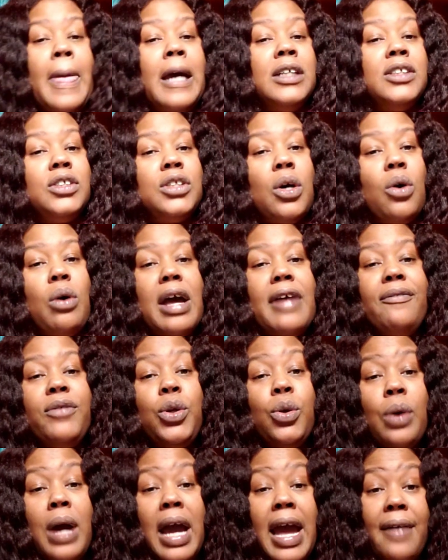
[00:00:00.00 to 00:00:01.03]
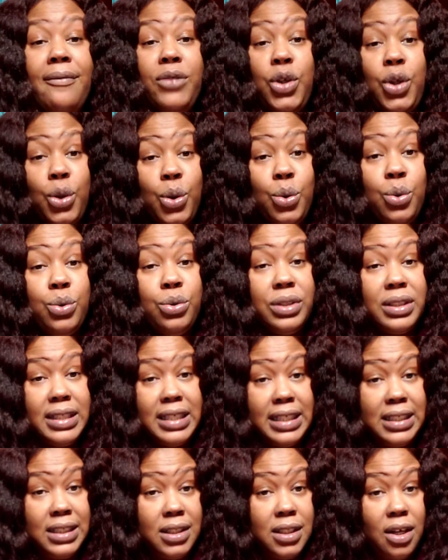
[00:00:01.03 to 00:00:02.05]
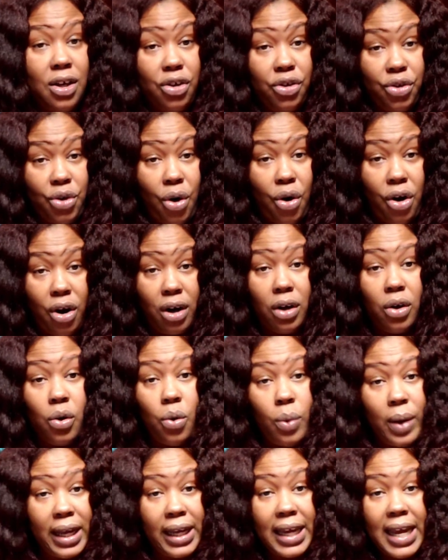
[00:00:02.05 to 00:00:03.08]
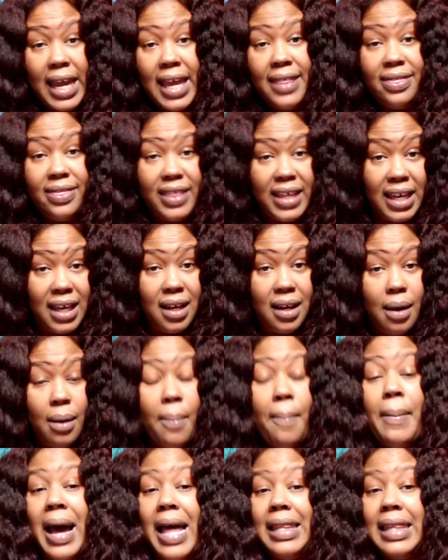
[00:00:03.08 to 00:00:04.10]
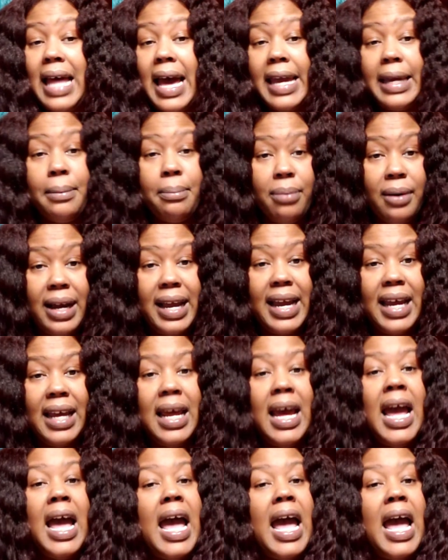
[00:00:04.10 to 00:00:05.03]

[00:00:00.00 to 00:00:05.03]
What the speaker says: So if you have used this yarn, Quick and Thick by Lion Brand,